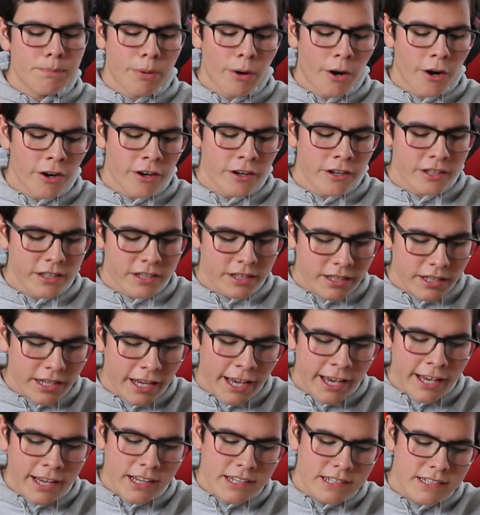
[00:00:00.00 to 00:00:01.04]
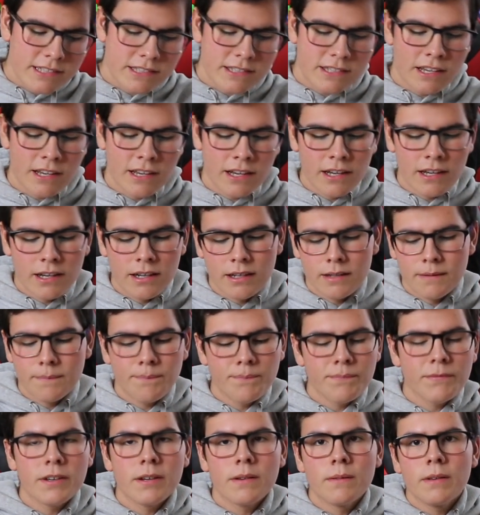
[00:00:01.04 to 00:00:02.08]
Park X
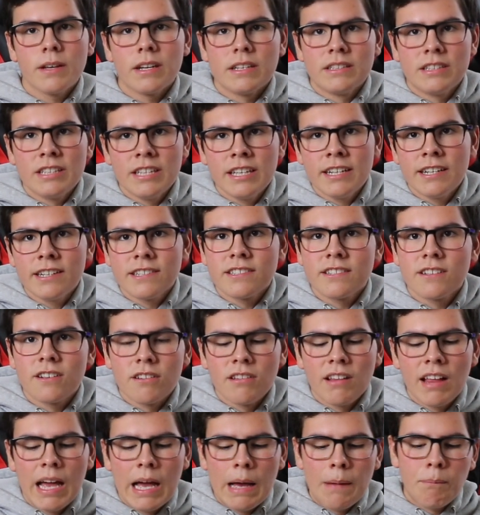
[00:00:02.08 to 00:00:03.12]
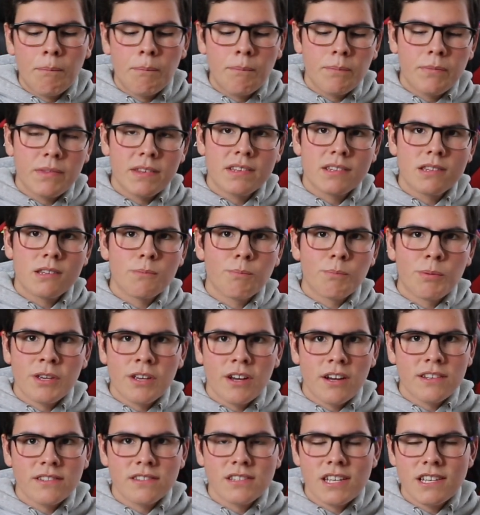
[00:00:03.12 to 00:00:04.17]
Adidas collab. It's the
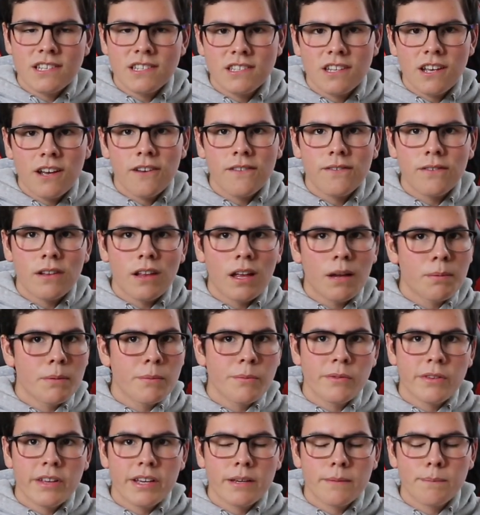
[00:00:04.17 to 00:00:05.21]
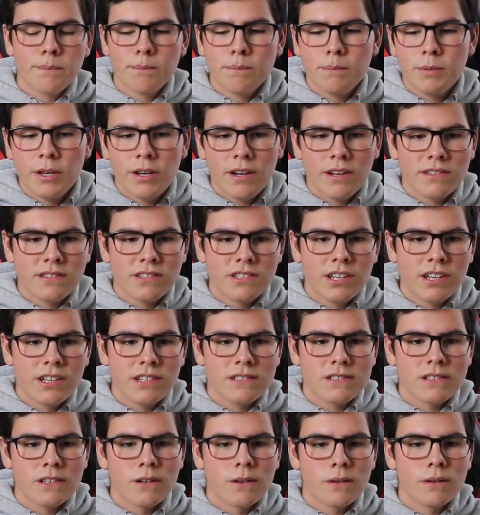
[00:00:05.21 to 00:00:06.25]
Beyonce stuff. A lot of people like Beyonce,
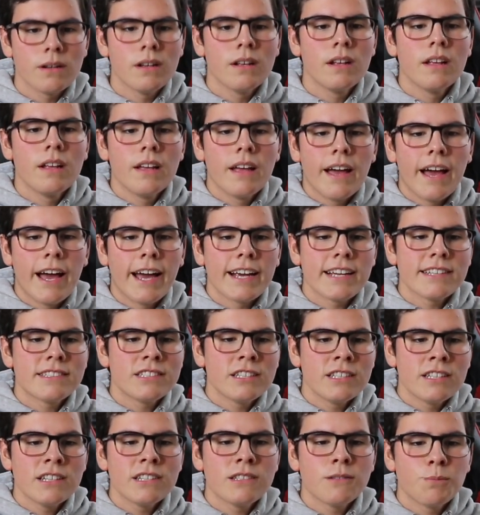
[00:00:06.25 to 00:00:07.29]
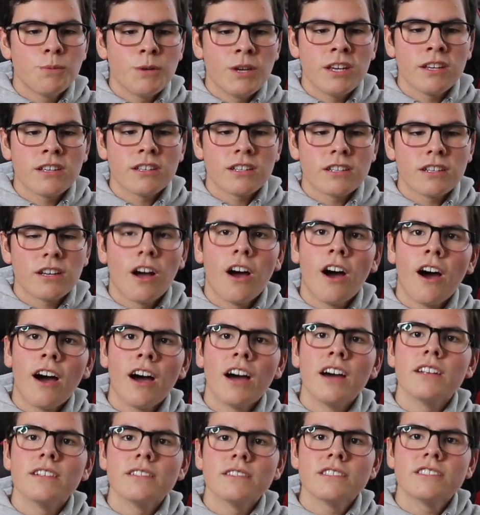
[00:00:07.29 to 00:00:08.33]
so I could see this being like a
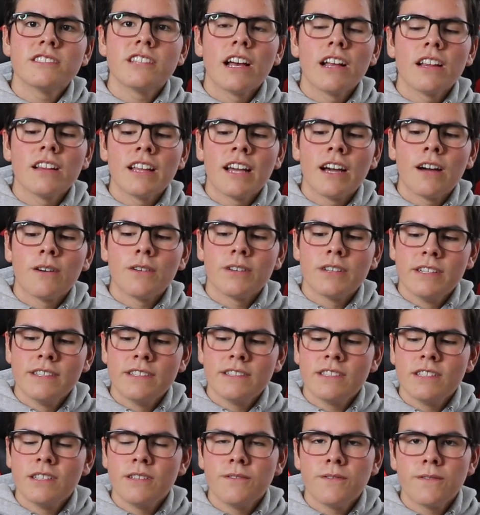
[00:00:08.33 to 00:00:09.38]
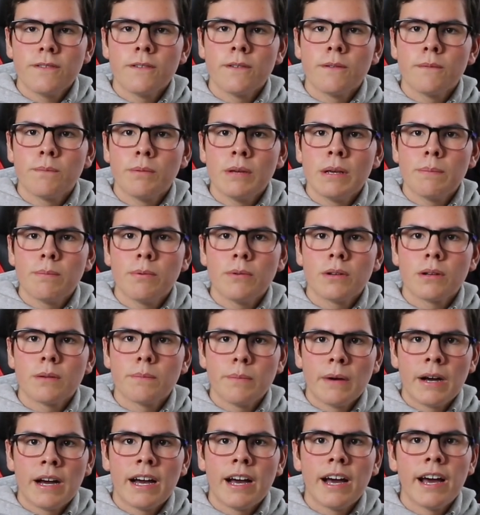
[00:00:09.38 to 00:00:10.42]
hot sellout, easy for people to
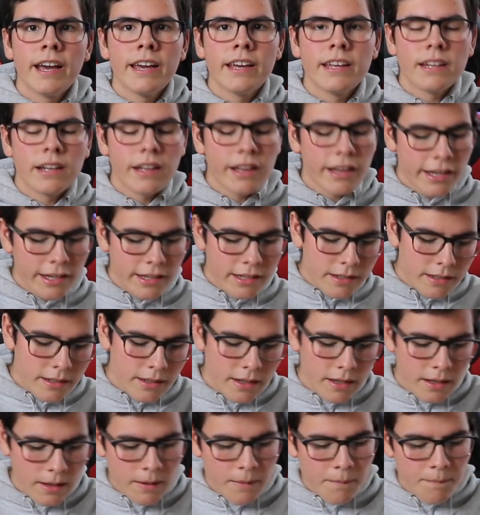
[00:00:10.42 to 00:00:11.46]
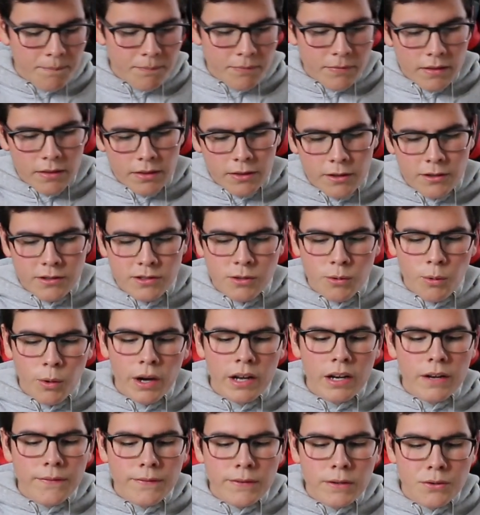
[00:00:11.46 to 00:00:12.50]
buy, and like there's
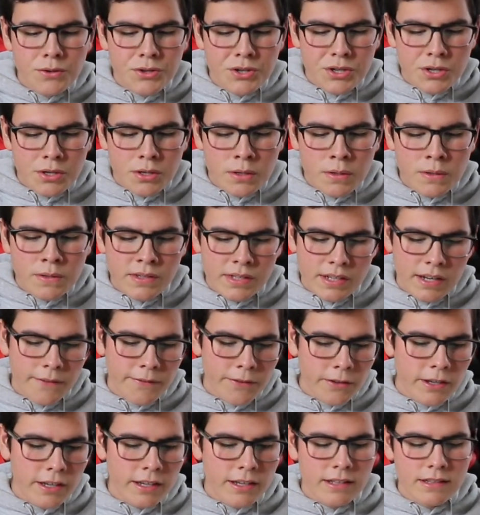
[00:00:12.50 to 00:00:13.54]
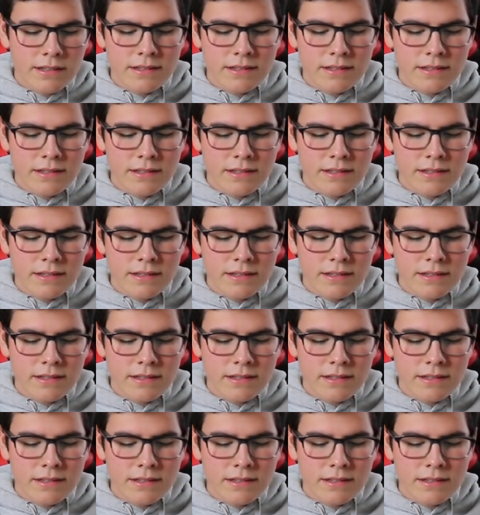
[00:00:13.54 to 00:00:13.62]
quite a few shoes, and I feel like